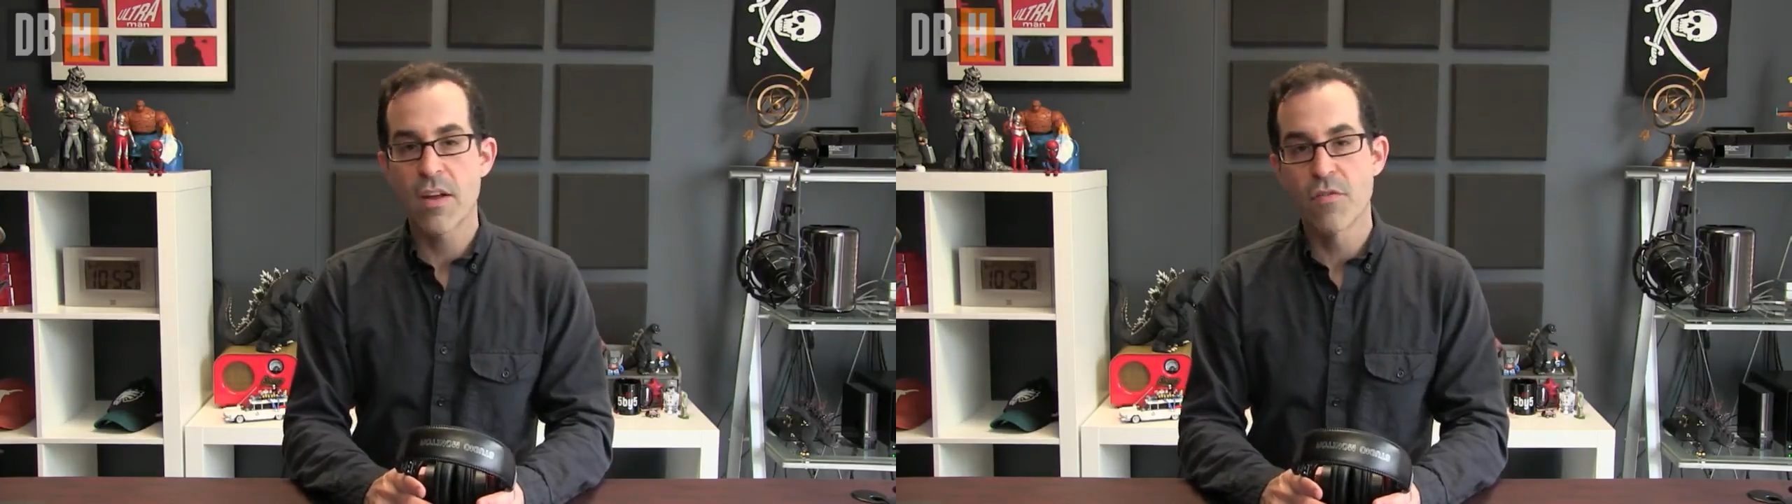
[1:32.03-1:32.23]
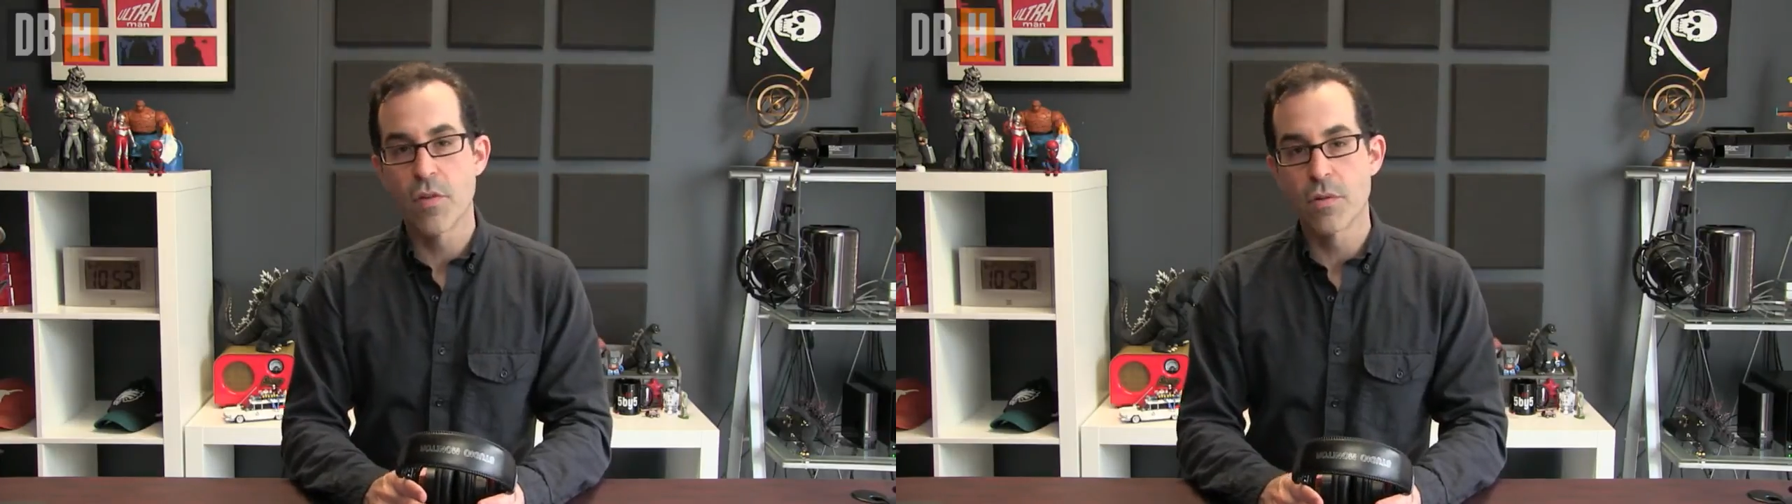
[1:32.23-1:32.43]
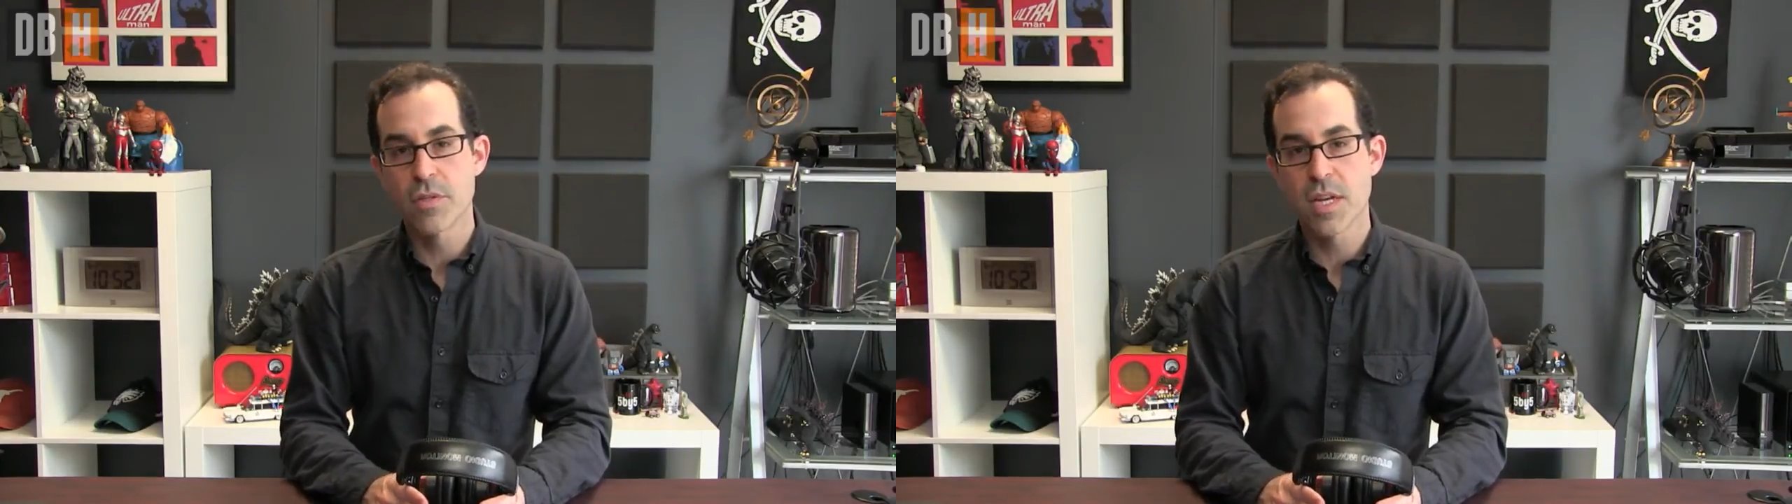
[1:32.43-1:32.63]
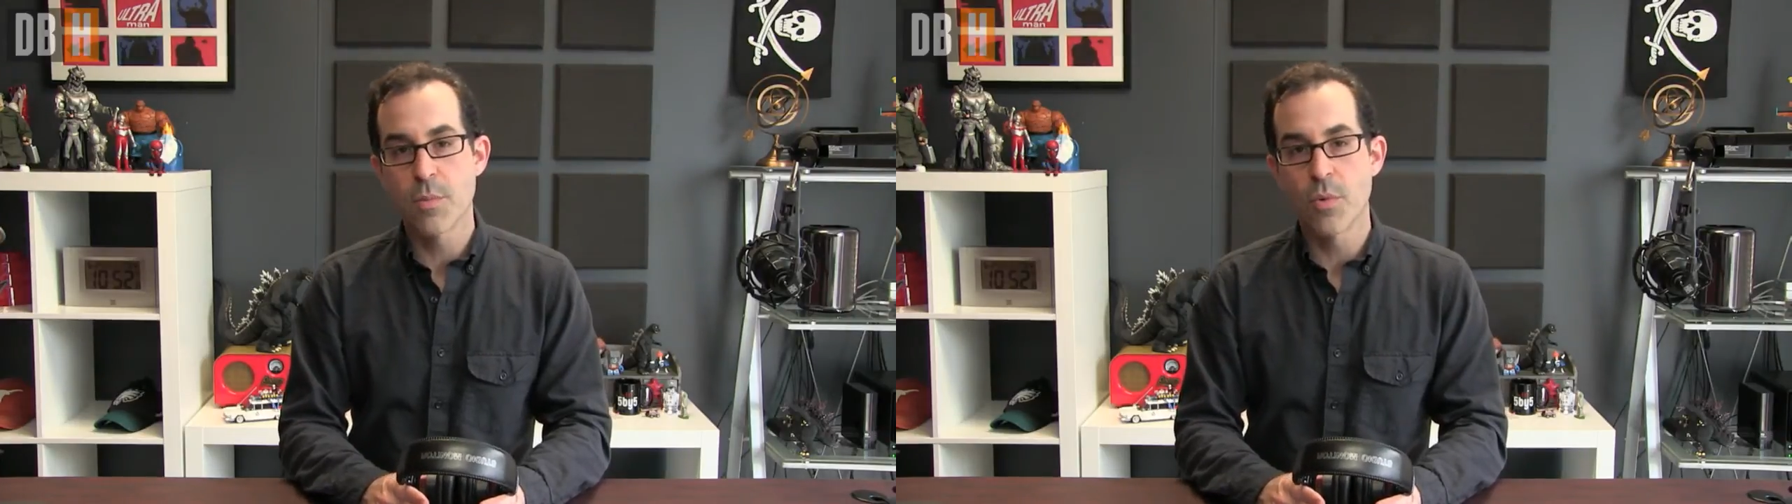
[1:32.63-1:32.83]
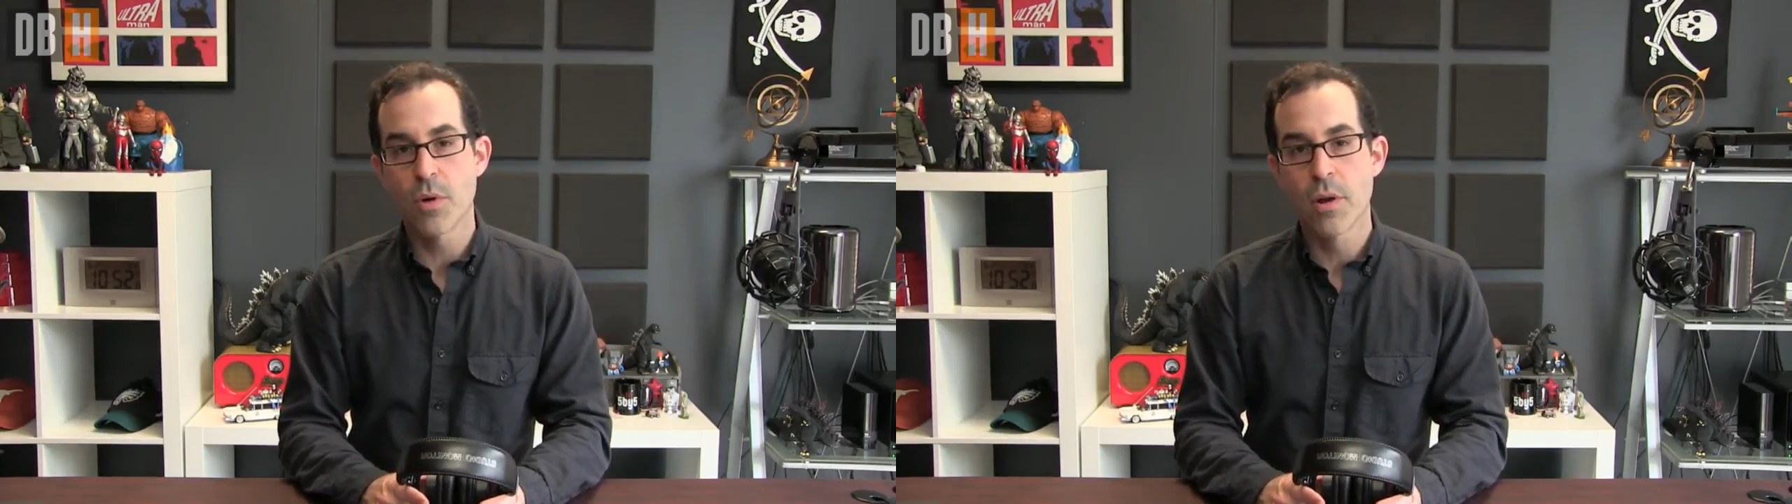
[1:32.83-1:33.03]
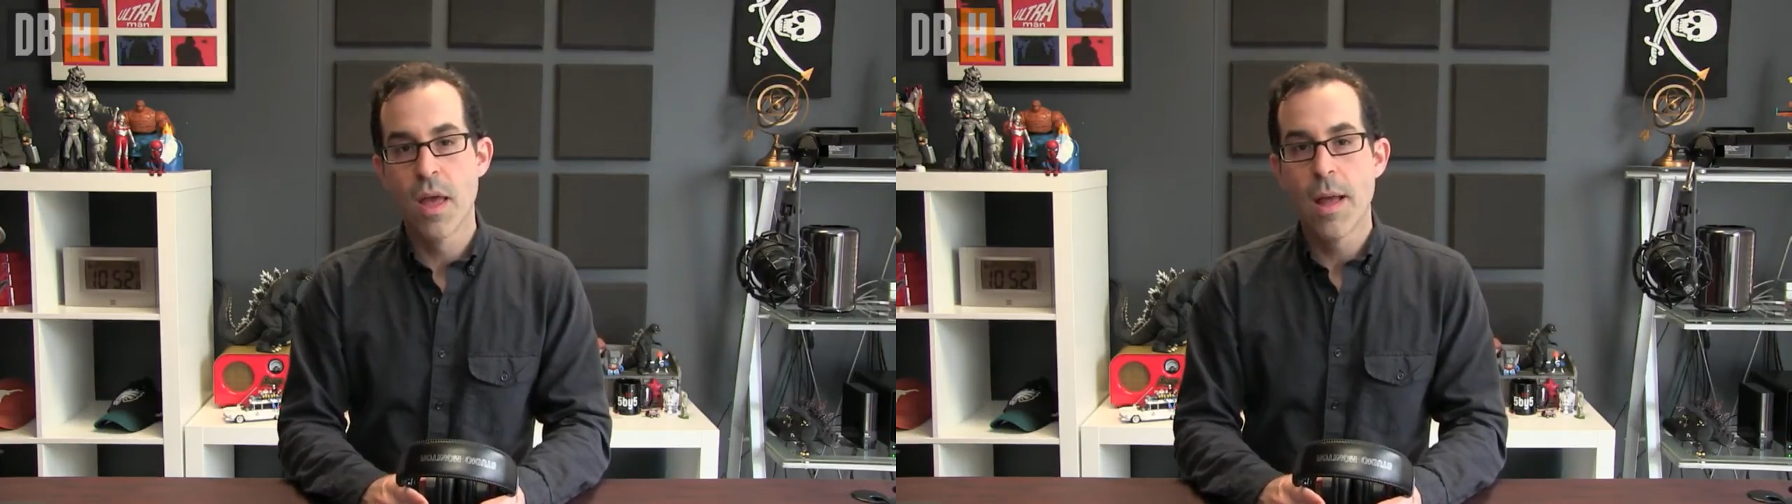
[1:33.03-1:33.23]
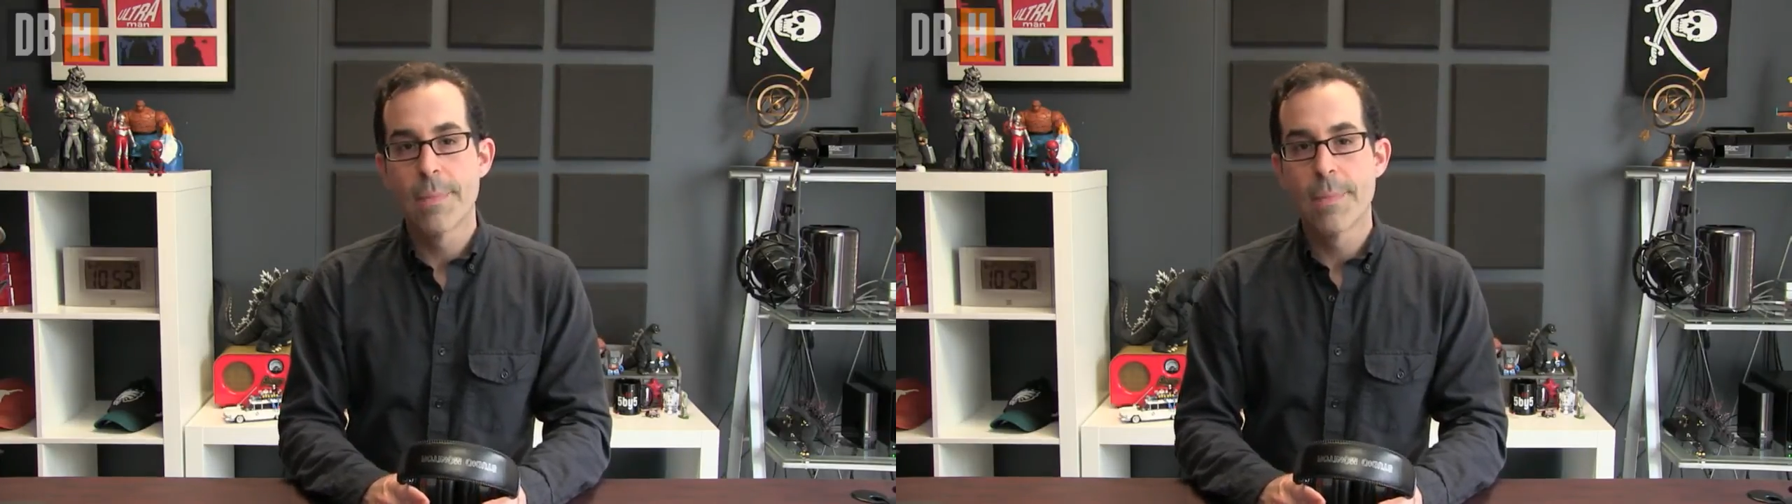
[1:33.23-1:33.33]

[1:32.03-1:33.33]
headphones anymore.